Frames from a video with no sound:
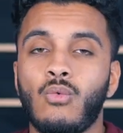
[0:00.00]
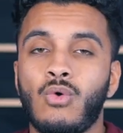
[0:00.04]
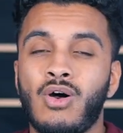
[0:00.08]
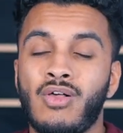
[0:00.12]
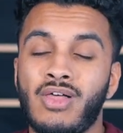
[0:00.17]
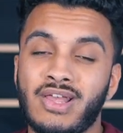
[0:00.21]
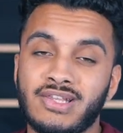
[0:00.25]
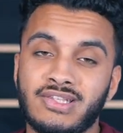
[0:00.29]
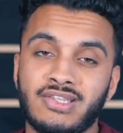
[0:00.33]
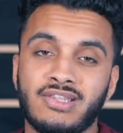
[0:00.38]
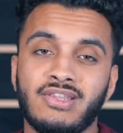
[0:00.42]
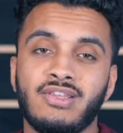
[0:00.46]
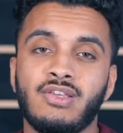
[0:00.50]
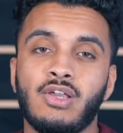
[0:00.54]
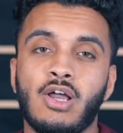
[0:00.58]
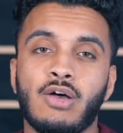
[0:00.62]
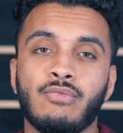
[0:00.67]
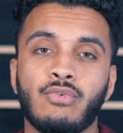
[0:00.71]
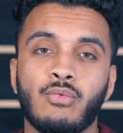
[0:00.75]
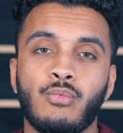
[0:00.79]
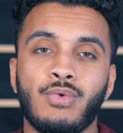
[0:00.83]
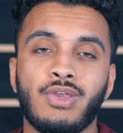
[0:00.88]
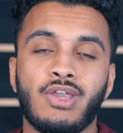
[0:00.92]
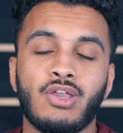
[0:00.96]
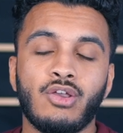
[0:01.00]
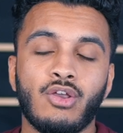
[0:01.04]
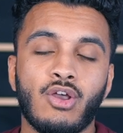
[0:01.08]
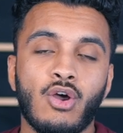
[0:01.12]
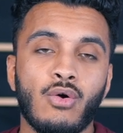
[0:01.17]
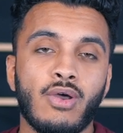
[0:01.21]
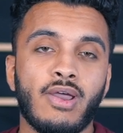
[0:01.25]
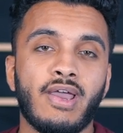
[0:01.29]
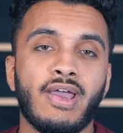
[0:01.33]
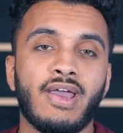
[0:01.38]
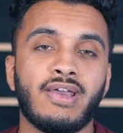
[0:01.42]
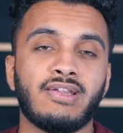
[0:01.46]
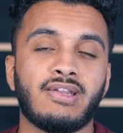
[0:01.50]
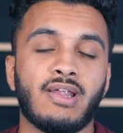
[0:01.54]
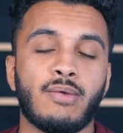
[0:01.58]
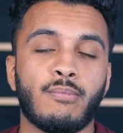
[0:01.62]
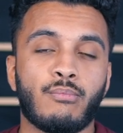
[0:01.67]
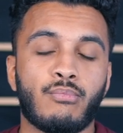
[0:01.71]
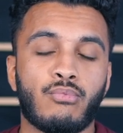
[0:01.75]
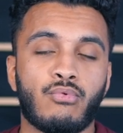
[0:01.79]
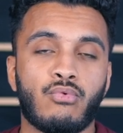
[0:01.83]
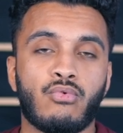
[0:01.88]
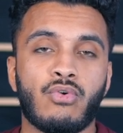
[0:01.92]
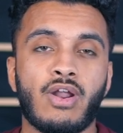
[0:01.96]
While that's in the oven, we can go ahead
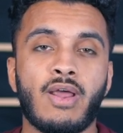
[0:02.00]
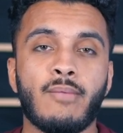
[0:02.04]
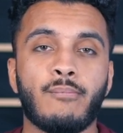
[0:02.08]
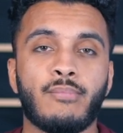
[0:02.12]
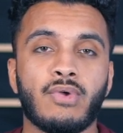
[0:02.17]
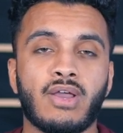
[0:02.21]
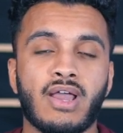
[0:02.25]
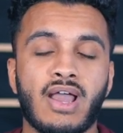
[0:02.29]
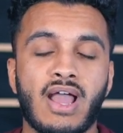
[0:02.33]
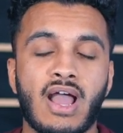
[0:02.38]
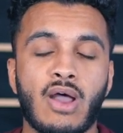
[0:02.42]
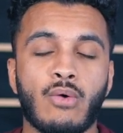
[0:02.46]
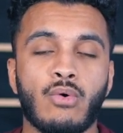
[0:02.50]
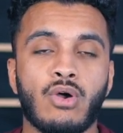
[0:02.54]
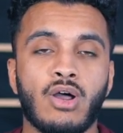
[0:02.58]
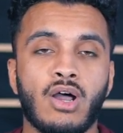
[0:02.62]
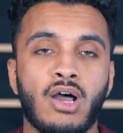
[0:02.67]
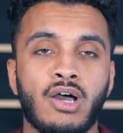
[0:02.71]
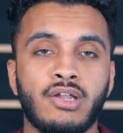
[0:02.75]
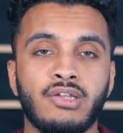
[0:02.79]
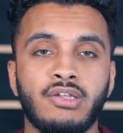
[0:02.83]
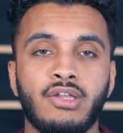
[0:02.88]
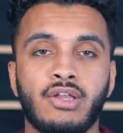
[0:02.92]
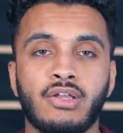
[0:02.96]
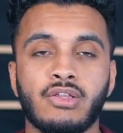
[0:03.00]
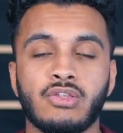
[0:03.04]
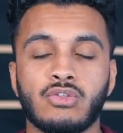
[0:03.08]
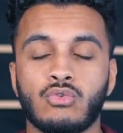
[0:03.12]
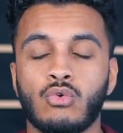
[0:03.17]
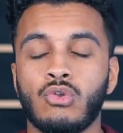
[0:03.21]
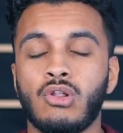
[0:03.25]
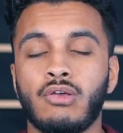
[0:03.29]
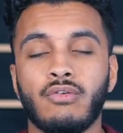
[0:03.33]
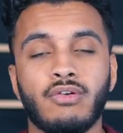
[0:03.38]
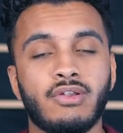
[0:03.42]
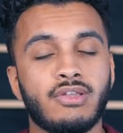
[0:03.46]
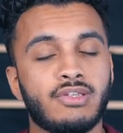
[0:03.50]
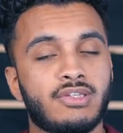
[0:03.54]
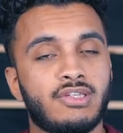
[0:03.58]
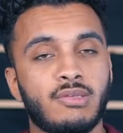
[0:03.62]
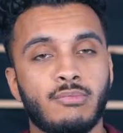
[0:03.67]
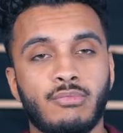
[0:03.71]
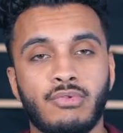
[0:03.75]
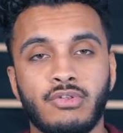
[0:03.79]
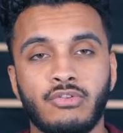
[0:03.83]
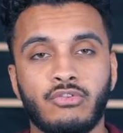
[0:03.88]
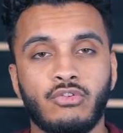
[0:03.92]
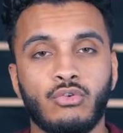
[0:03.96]
and prep our onions. All I'm gonna
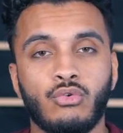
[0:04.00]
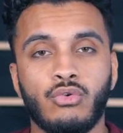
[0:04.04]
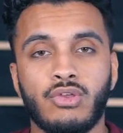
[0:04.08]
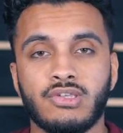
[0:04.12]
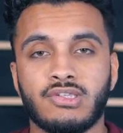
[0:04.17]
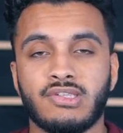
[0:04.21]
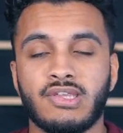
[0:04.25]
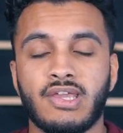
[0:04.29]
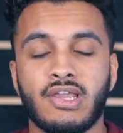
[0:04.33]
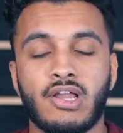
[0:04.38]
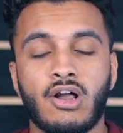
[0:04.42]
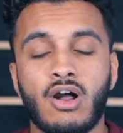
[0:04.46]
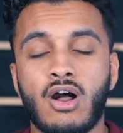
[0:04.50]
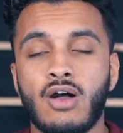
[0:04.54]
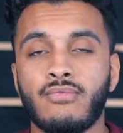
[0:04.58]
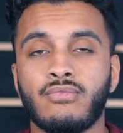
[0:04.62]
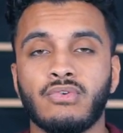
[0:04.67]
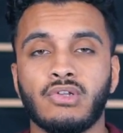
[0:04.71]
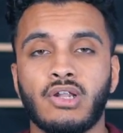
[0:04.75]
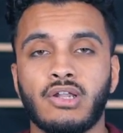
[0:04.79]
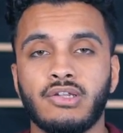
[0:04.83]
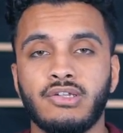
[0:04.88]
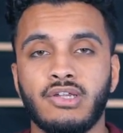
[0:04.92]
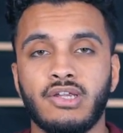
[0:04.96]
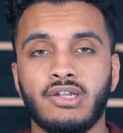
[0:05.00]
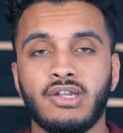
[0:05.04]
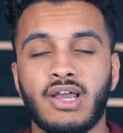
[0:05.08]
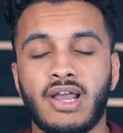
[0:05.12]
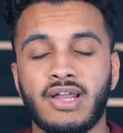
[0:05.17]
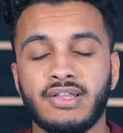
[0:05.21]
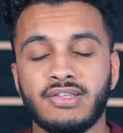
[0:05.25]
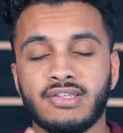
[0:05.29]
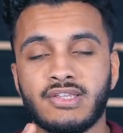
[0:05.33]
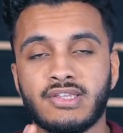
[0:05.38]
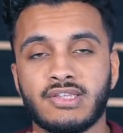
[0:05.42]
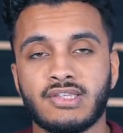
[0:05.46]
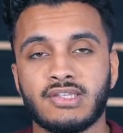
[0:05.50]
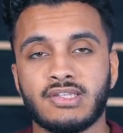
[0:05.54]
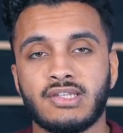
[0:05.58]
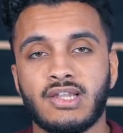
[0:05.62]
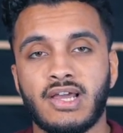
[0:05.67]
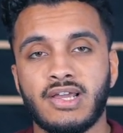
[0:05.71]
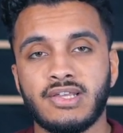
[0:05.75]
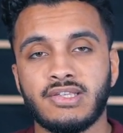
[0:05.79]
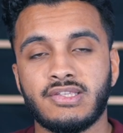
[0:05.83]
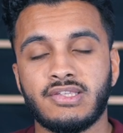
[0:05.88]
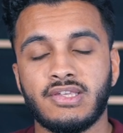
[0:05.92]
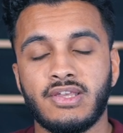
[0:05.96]
simply do is take half an onion and
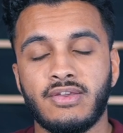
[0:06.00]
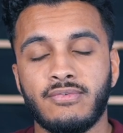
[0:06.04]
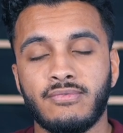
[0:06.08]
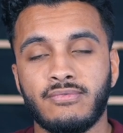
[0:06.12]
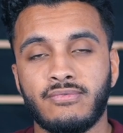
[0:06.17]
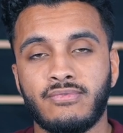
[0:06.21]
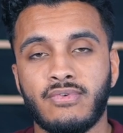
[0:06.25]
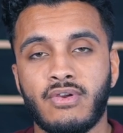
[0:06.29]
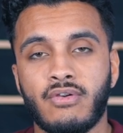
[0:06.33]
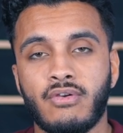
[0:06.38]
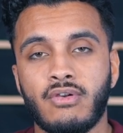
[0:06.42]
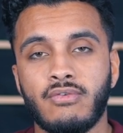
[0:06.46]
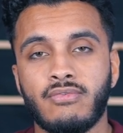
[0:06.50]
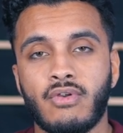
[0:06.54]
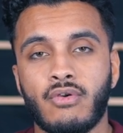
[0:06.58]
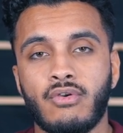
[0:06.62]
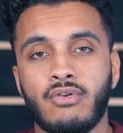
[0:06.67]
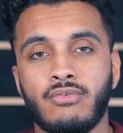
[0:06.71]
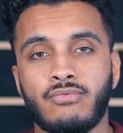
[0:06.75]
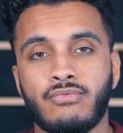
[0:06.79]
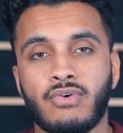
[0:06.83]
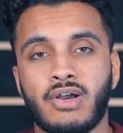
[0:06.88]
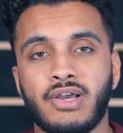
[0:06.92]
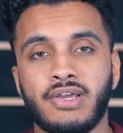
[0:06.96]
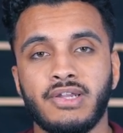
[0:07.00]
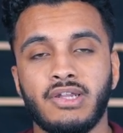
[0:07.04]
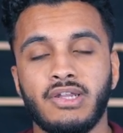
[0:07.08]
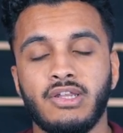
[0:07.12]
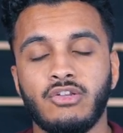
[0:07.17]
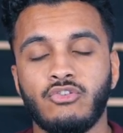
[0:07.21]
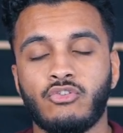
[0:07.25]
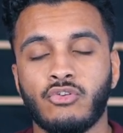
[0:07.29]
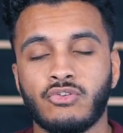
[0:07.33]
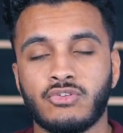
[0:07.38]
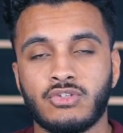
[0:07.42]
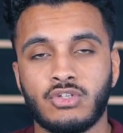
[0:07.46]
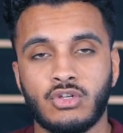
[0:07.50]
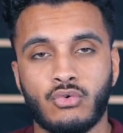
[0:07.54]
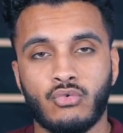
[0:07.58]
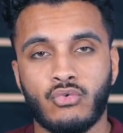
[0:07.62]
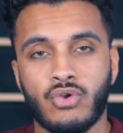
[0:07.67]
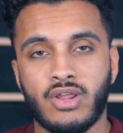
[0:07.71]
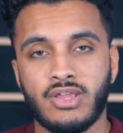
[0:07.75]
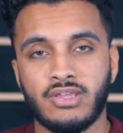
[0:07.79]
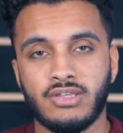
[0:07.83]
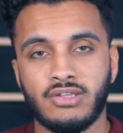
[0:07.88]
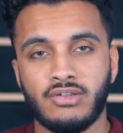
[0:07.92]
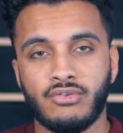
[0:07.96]
slice it very, very finely just to
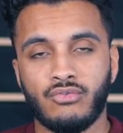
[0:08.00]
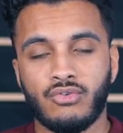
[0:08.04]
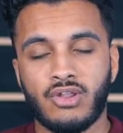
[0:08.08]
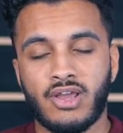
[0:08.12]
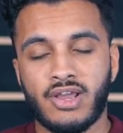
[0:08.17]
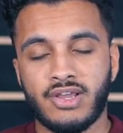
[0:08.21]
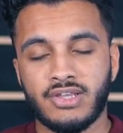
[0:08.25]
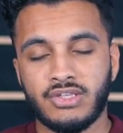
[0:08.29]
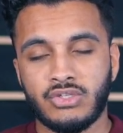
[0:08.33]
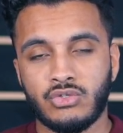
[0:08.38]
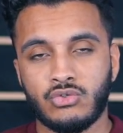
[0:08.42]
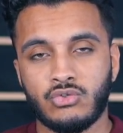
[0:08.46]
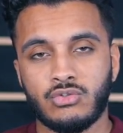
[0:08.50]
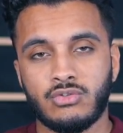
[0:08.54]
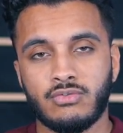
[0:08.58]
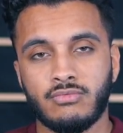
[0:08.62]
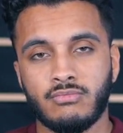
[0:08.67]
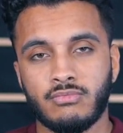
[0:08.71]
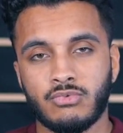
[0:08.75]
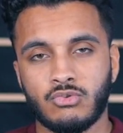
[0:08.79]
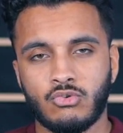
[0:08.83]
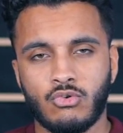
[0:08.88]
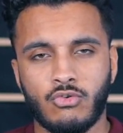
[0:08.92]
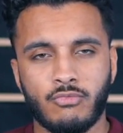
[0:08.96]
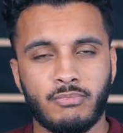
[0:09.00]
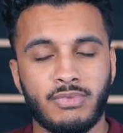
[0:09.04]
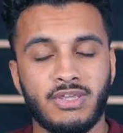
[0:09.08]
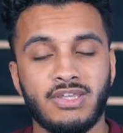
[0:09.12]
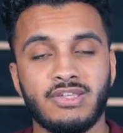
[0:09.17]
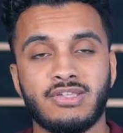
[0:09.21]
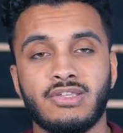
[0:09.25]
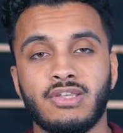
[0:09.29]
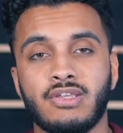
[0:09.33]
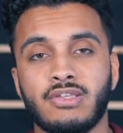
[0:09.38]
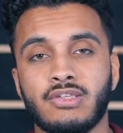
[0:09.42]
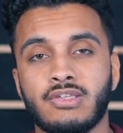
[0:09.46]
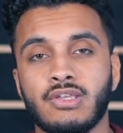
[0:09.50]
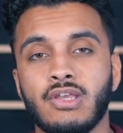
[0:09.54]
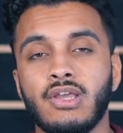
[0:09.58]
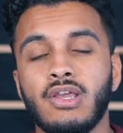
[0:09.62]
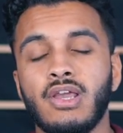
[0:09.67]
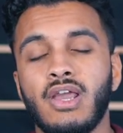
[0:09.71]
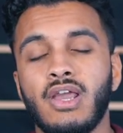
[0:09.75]
create nice sort of pieces.